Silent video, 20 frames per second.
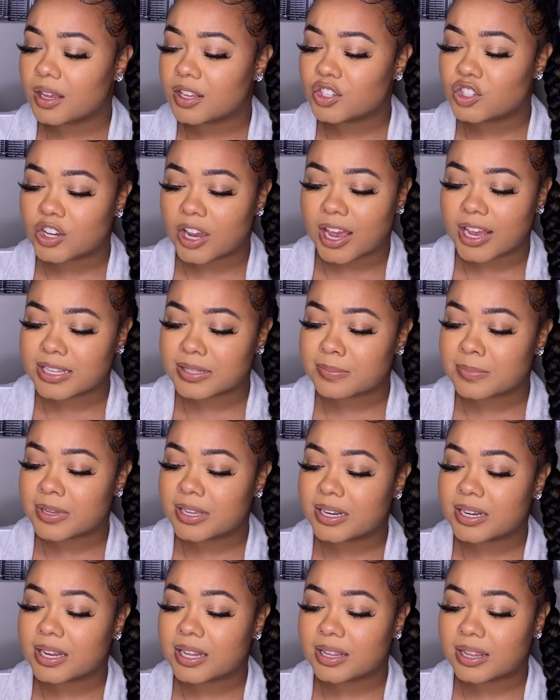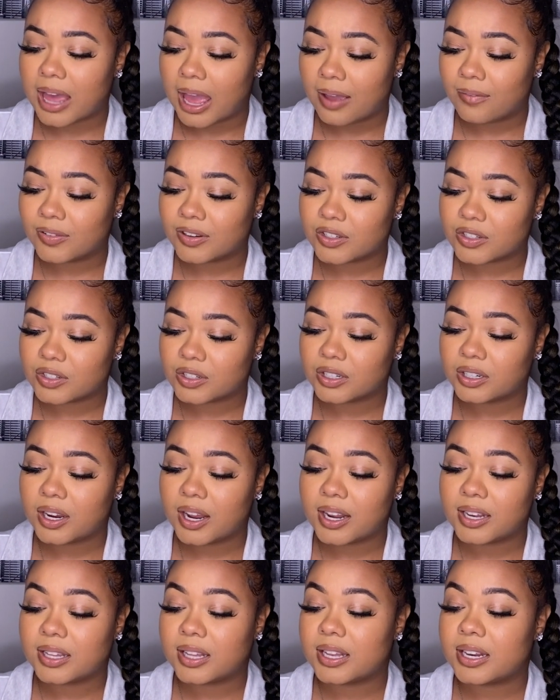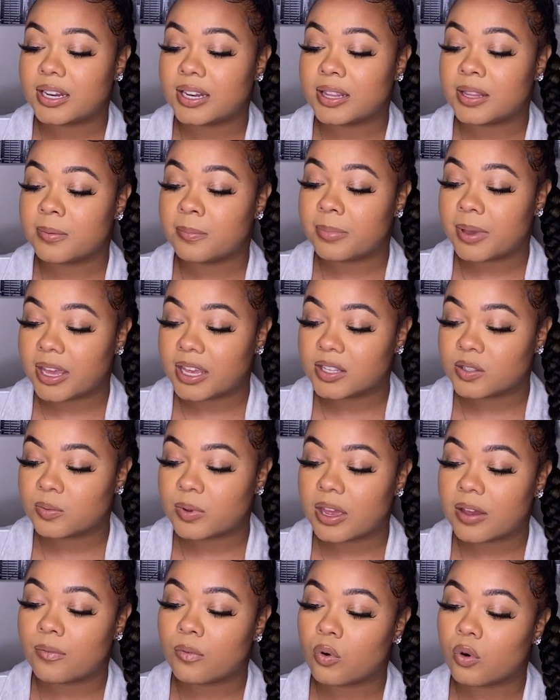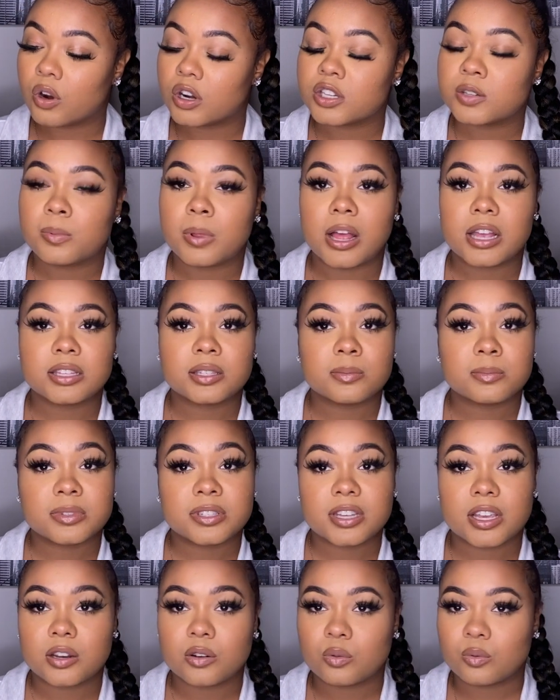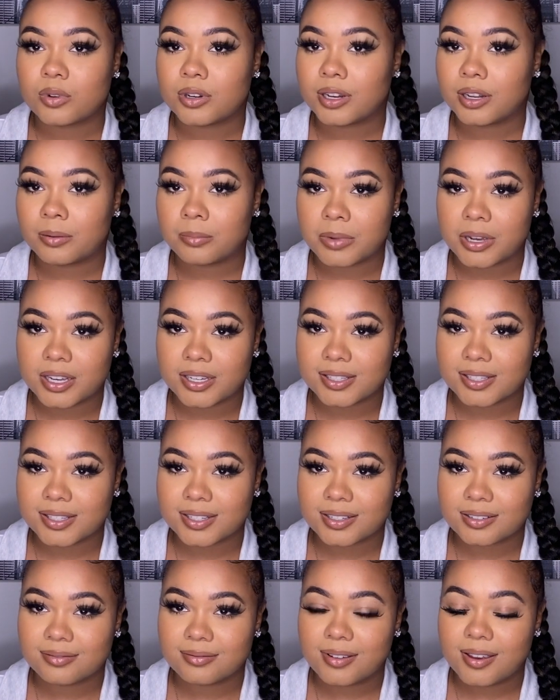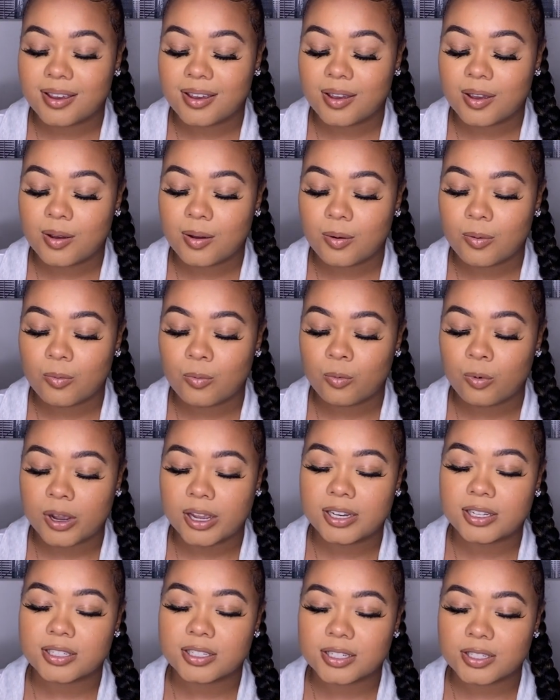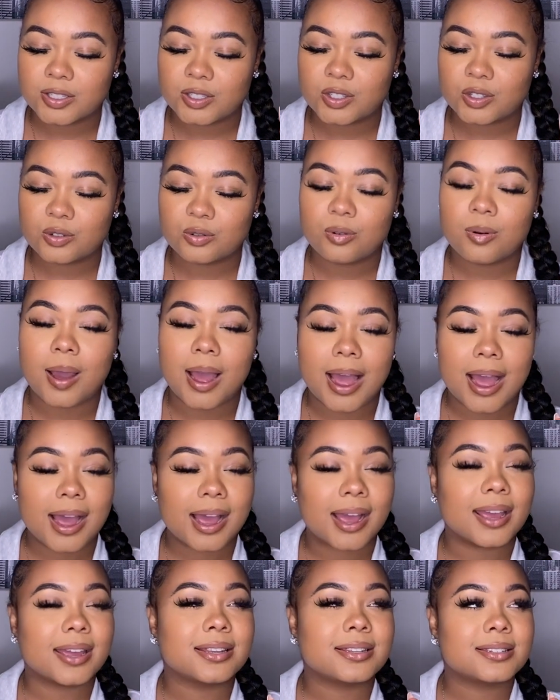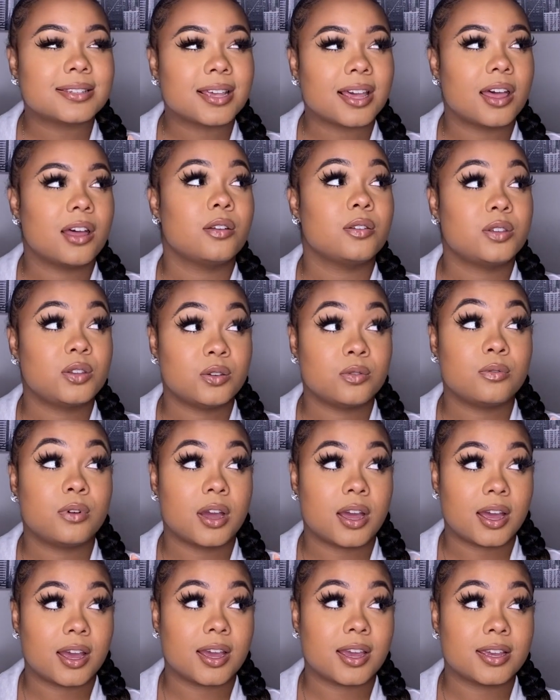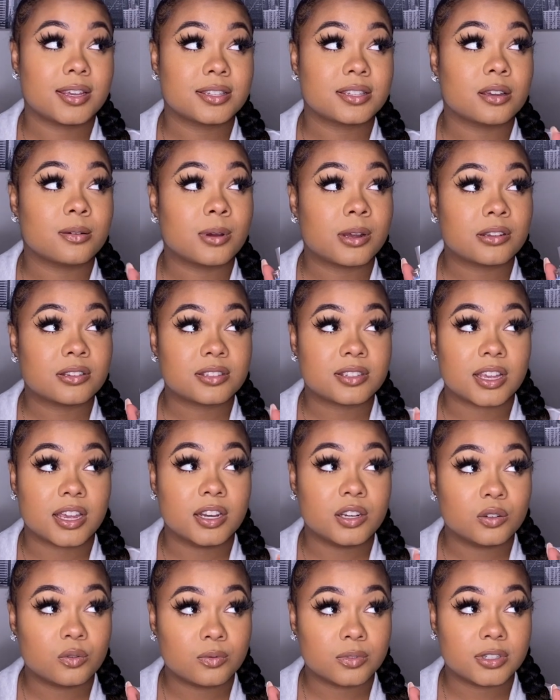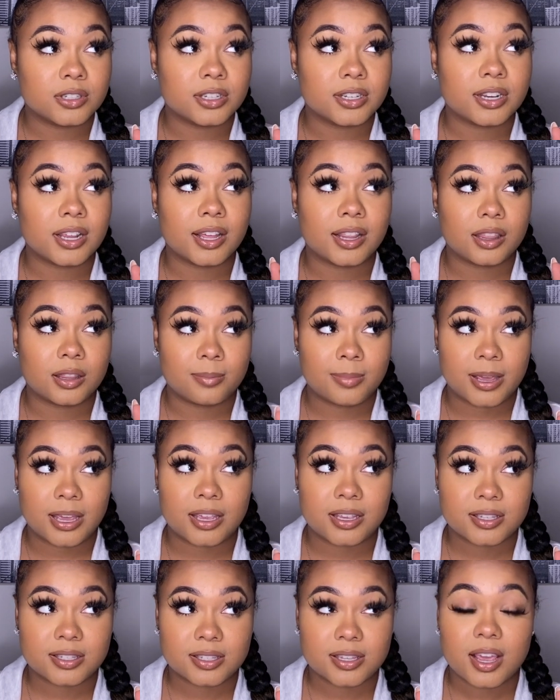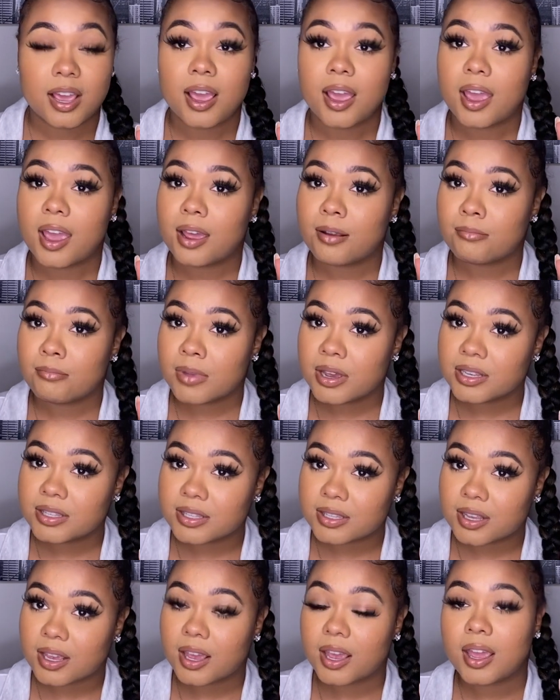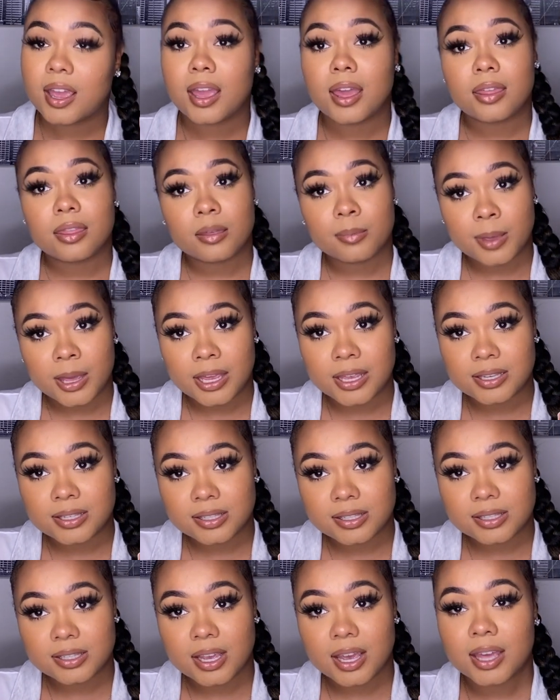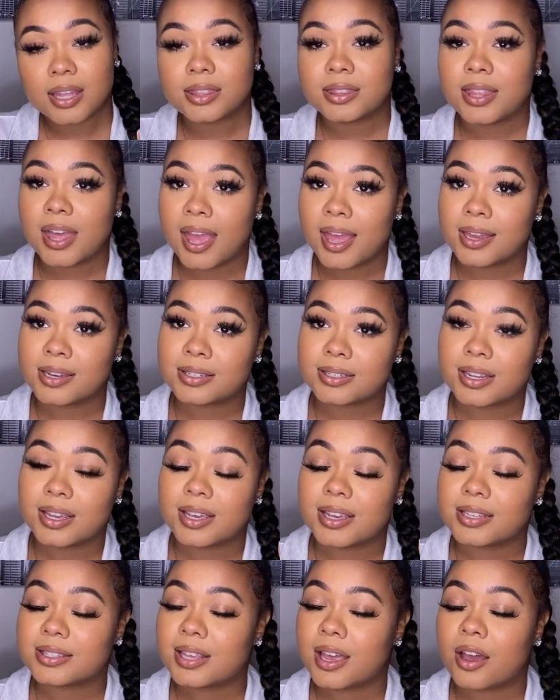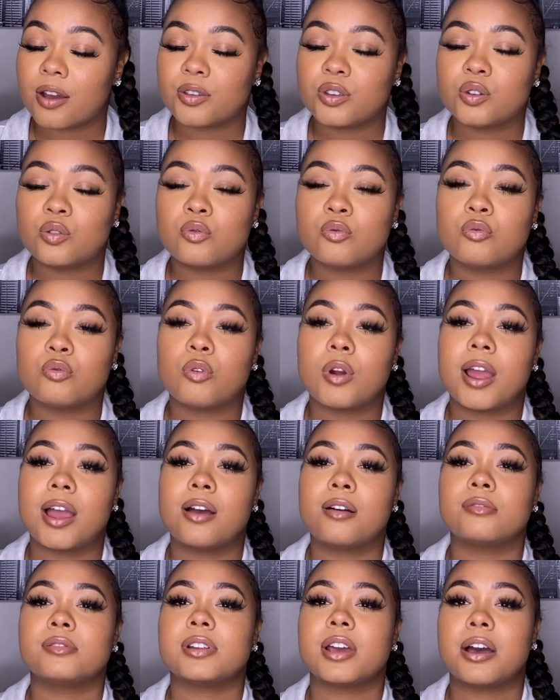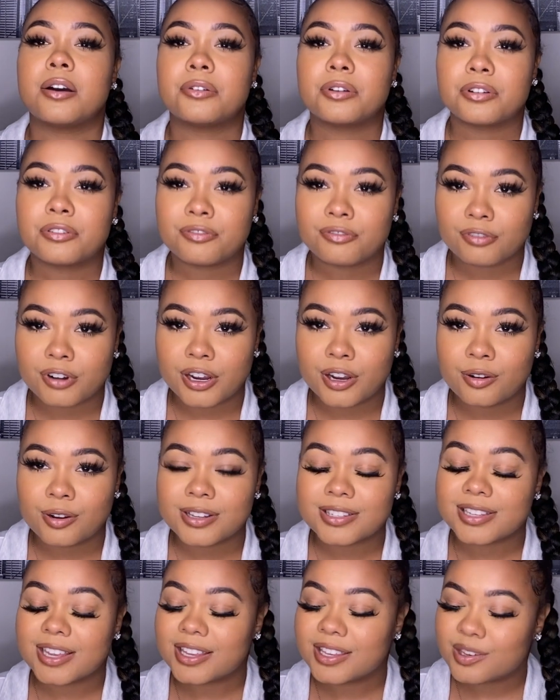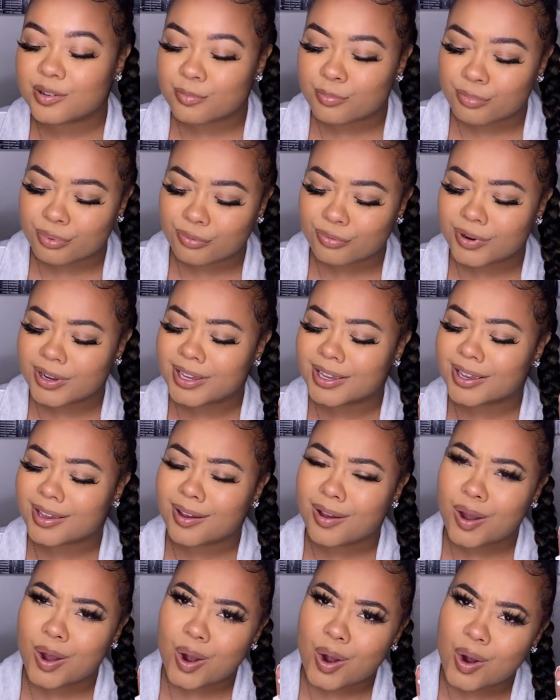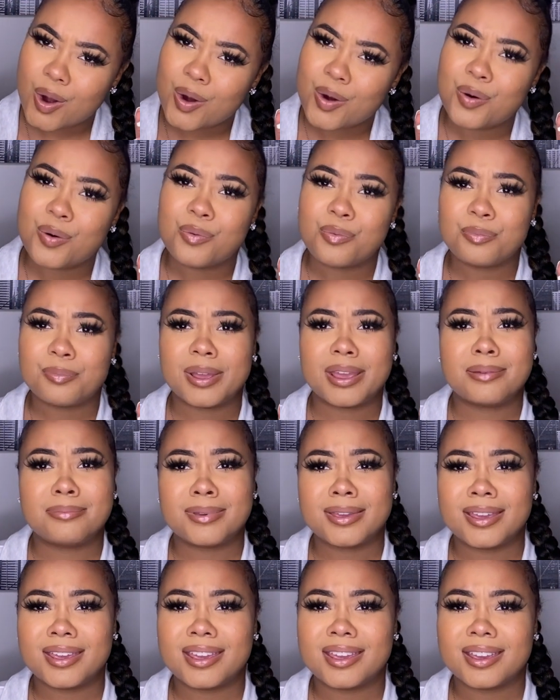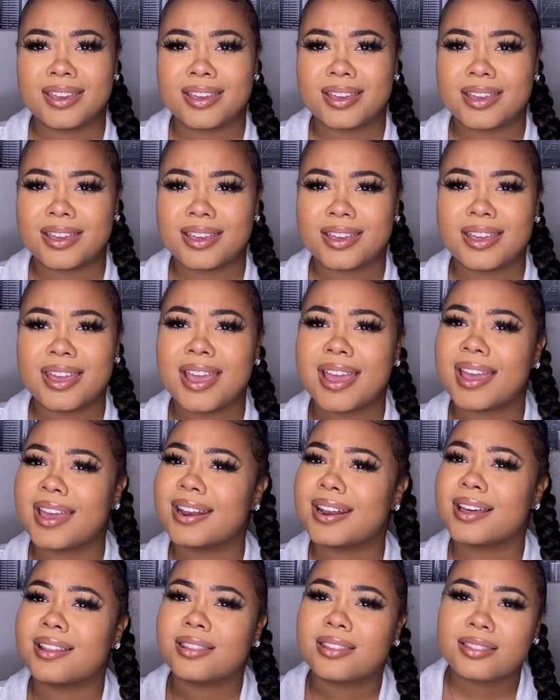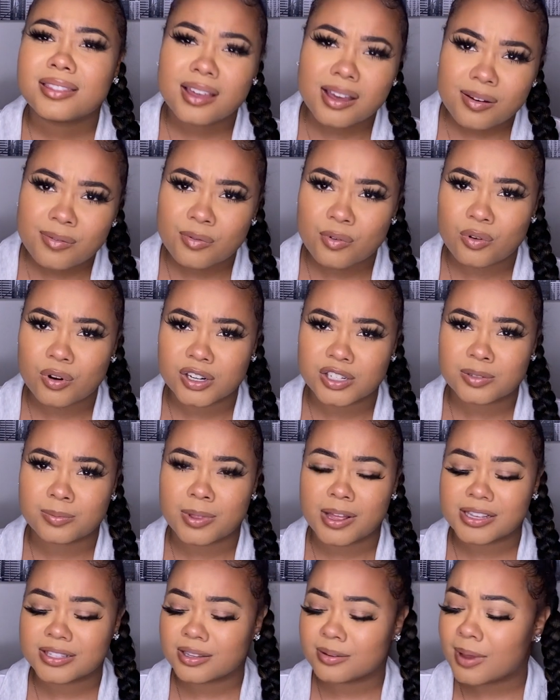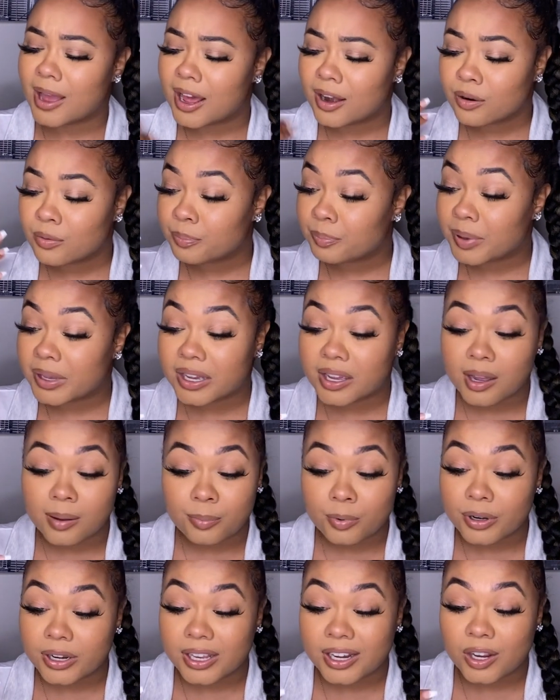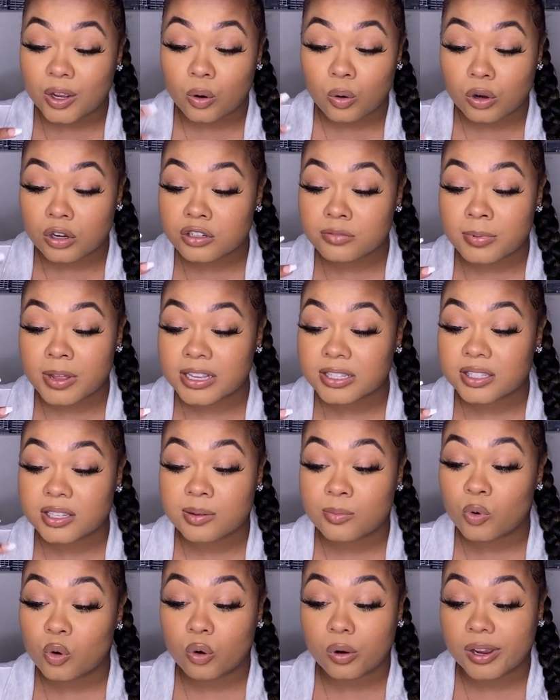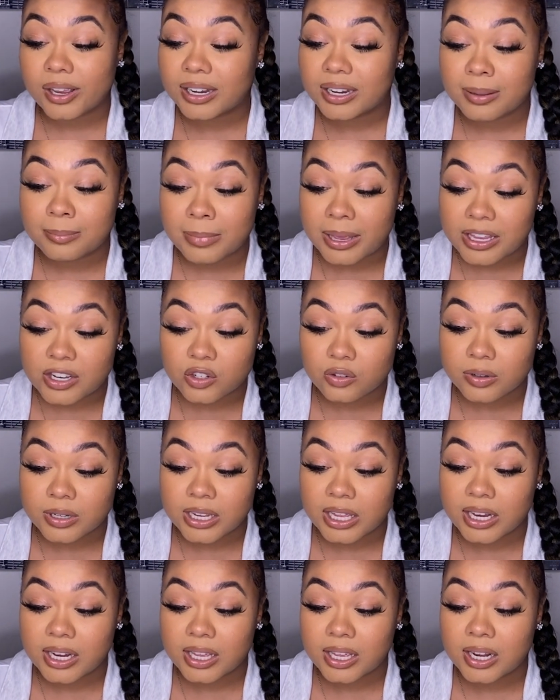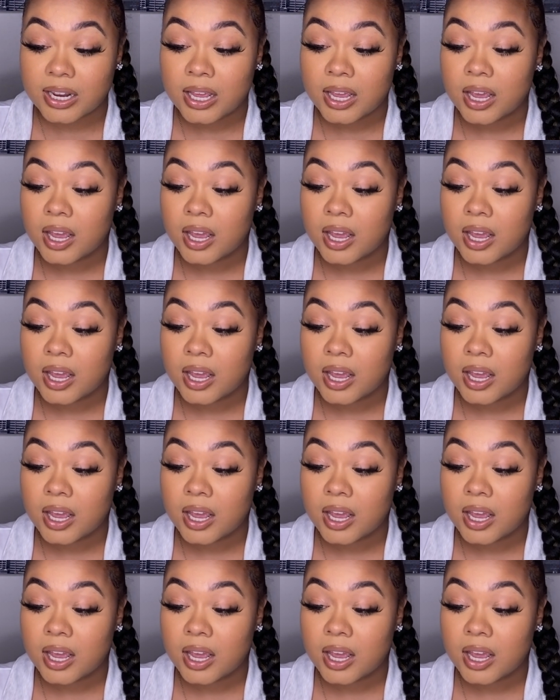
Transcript: jasmine, lavender, and then in the base we have orange blossom, sandalwood, and musk. What do I tell you guys about sandalwood in the base and musk in the base? That is how you round out a fragrance and you bring it home, baby. And I love orange blossom. I don't pick up on any orange blossom or any mandarin in it.